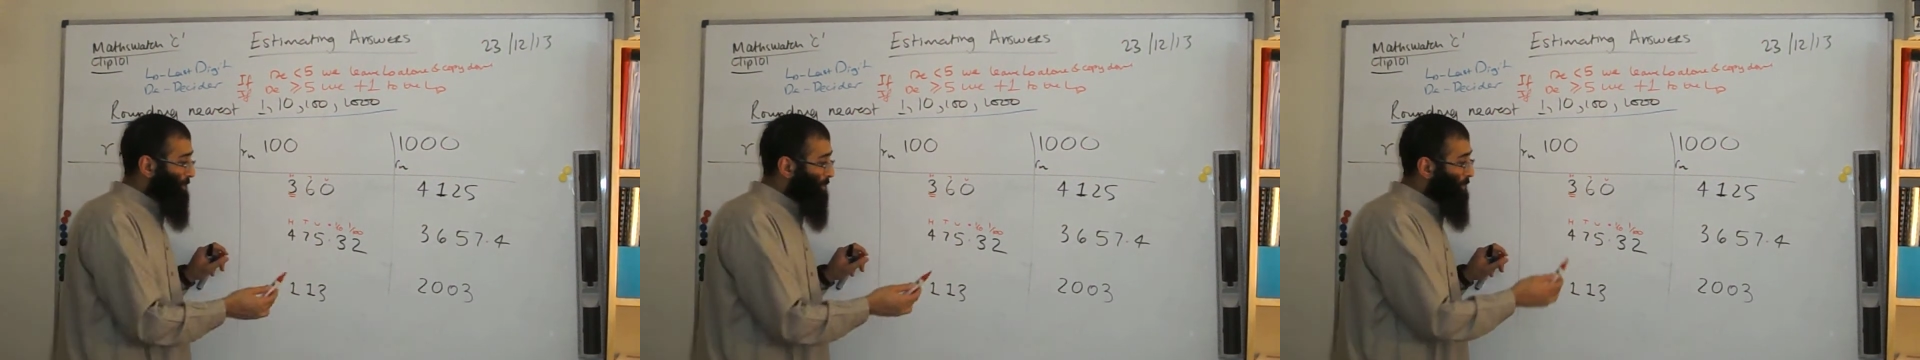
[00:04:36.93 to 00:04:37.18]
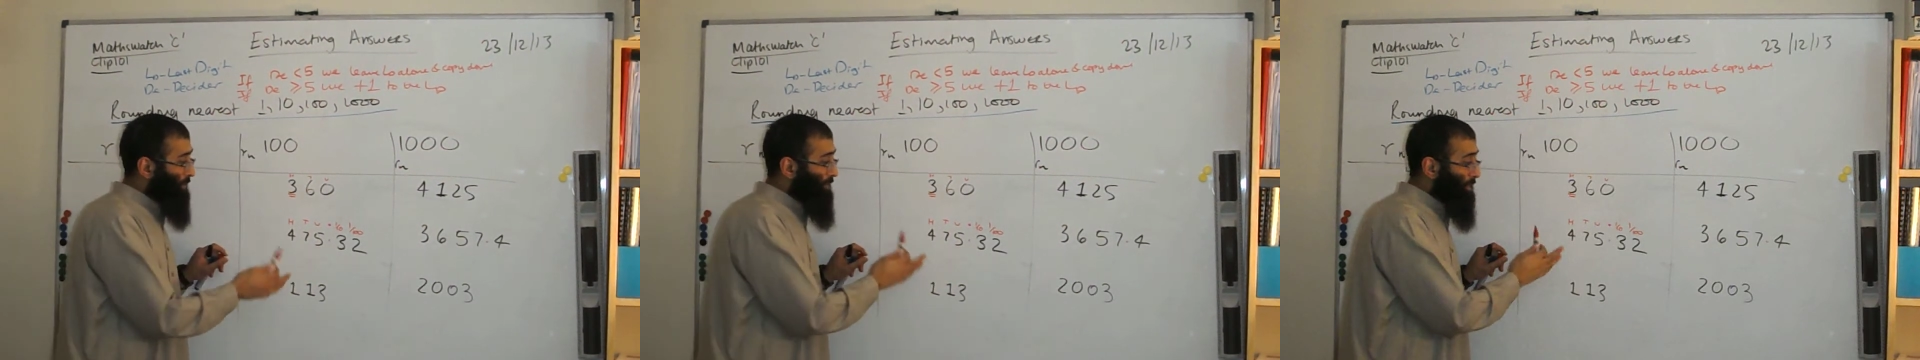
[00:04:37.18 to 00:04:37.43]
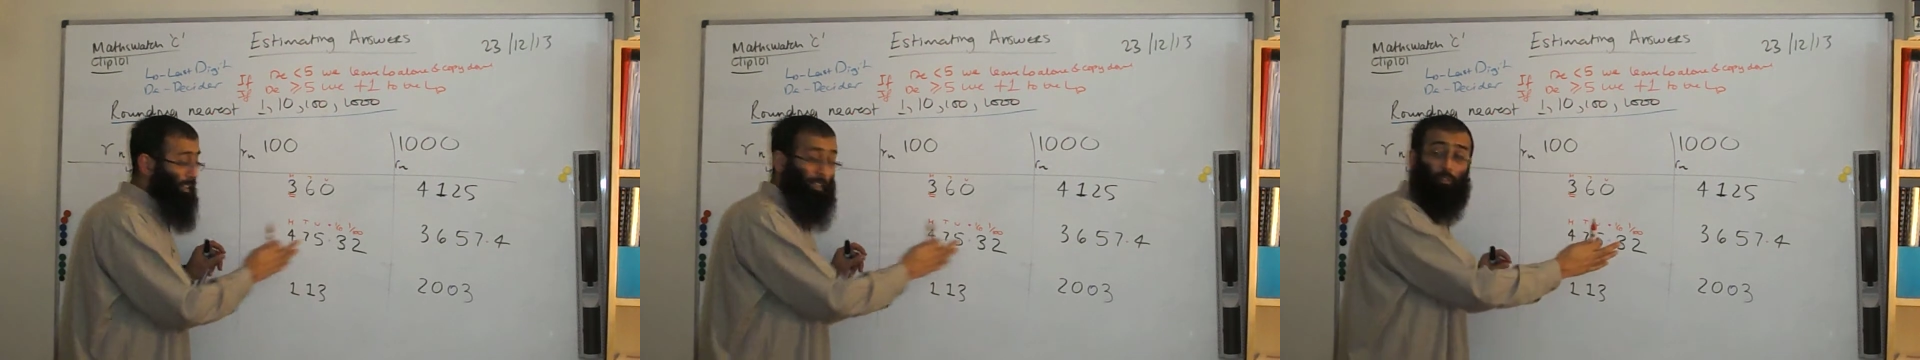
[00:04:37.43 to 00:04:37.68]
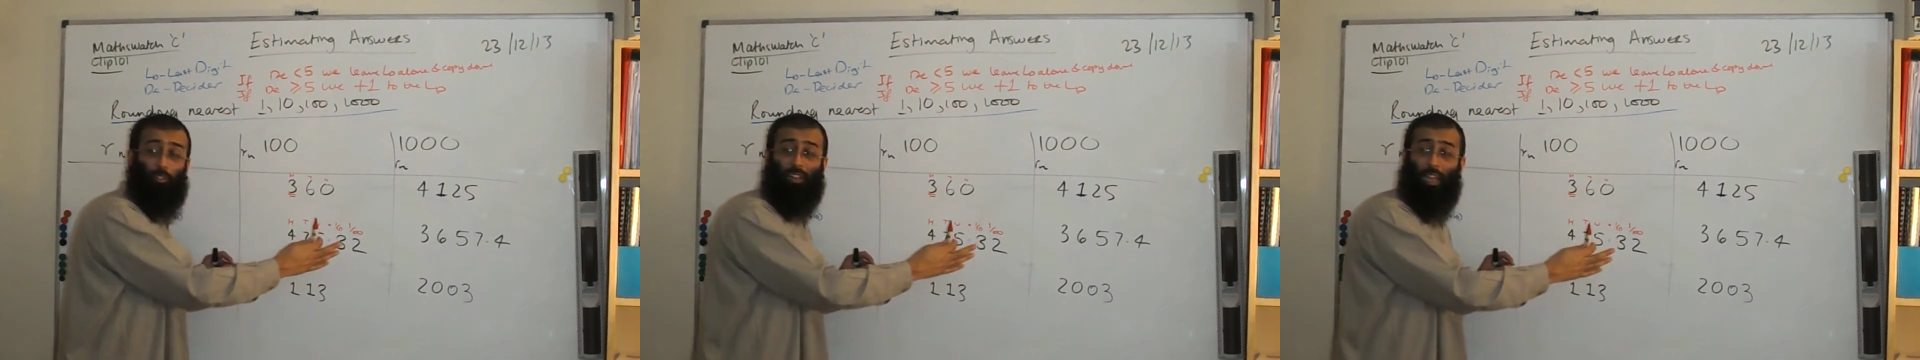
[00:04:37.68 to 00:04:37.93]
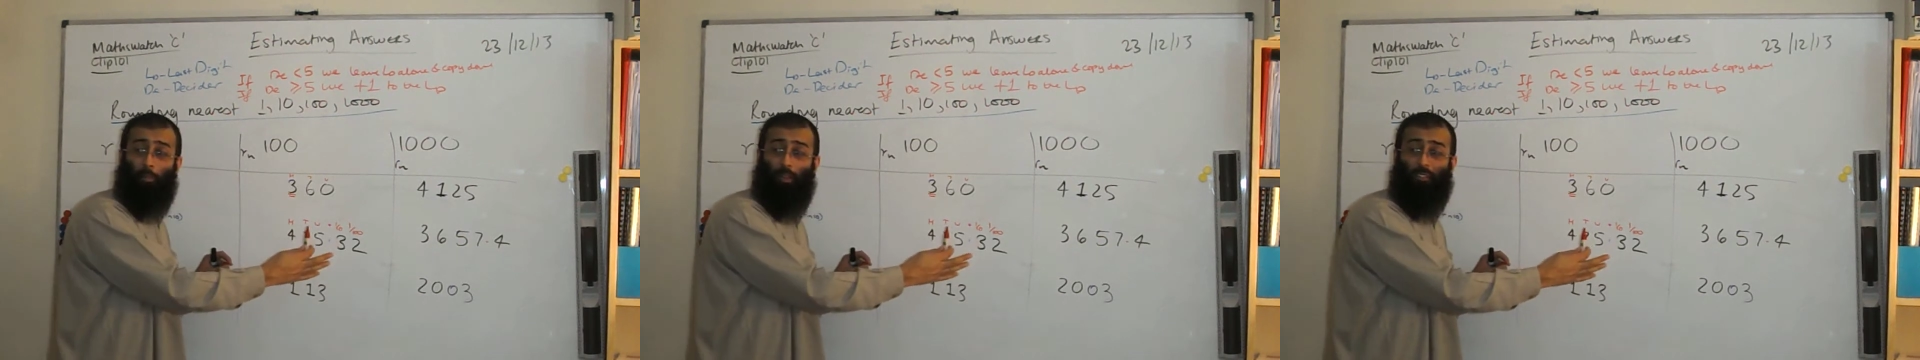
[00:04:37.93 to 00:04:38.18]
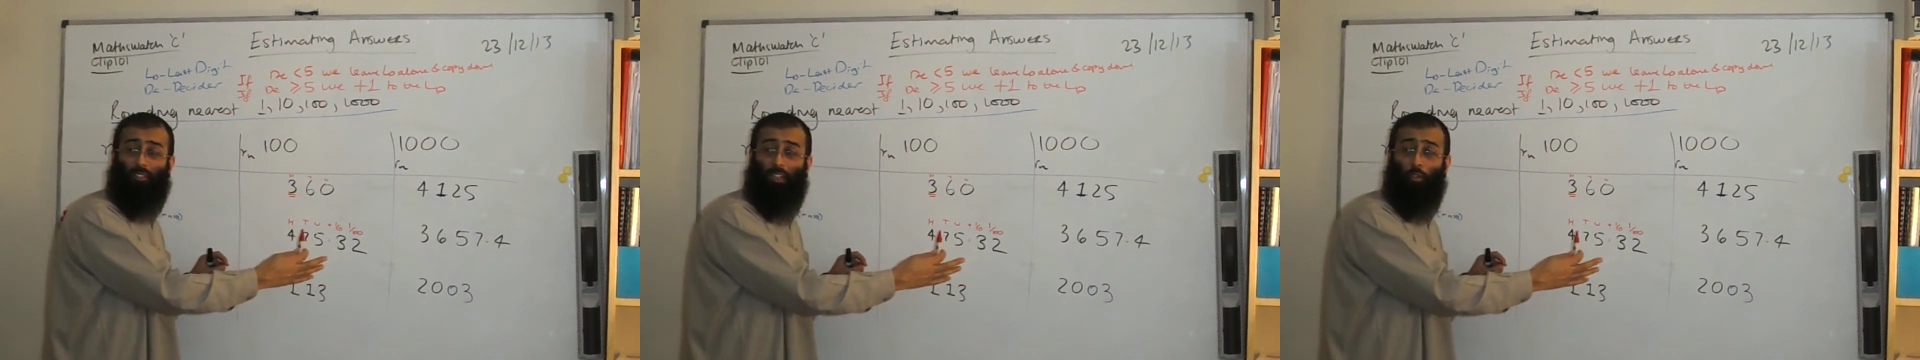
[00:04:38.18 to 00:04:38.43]
So we've labelled
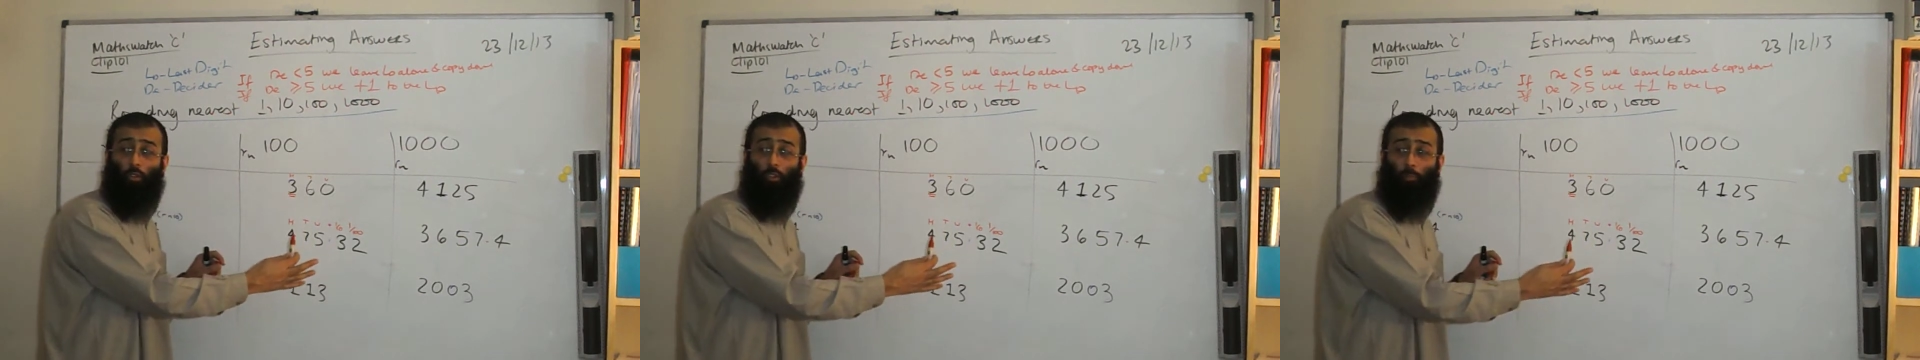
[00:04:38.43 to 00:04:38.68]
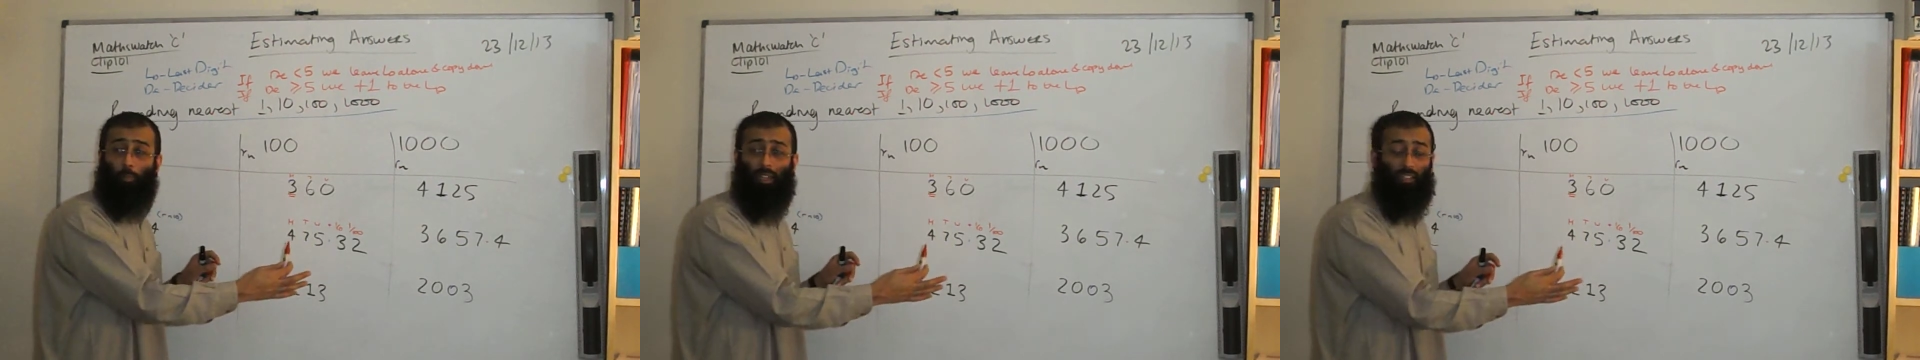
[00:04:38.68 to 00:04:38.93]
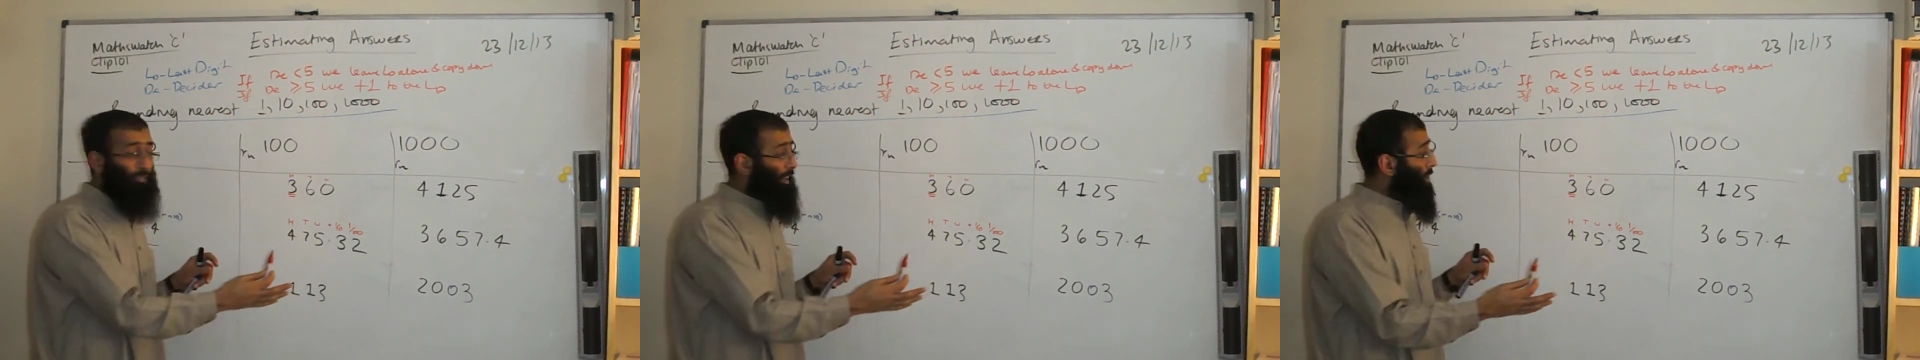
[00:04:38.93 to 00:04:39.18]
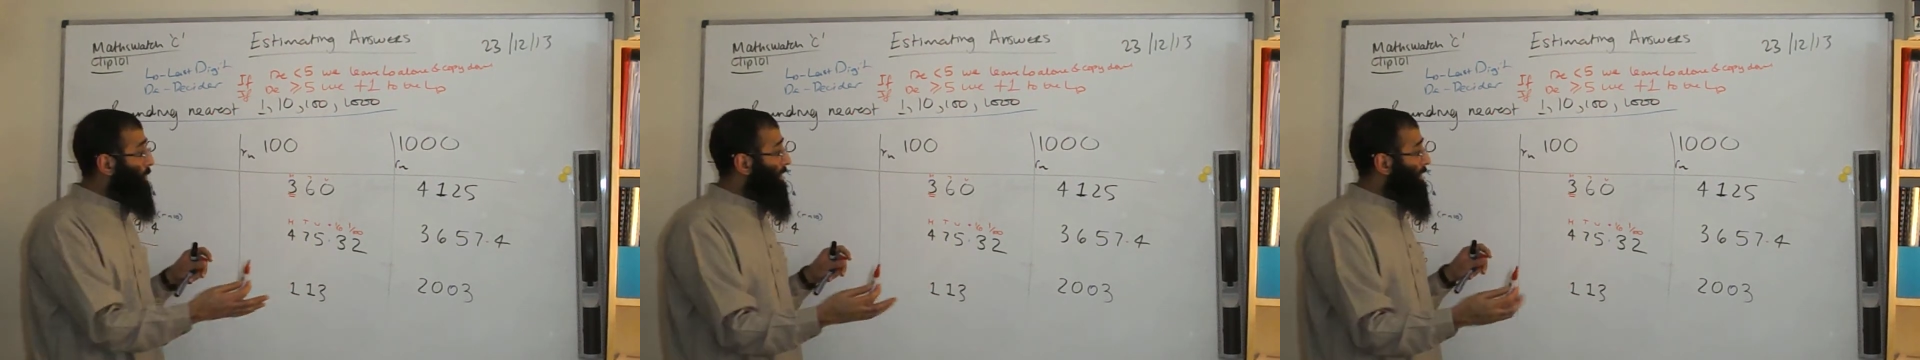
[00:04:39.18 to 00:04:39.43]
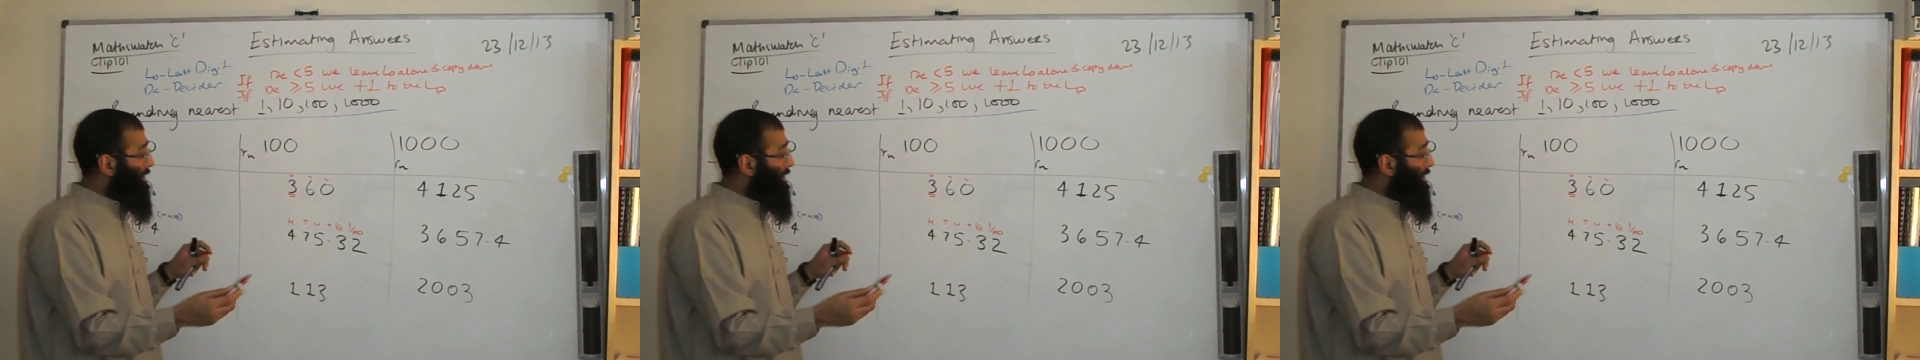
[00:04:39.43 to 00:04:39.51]
everything according to the place value, and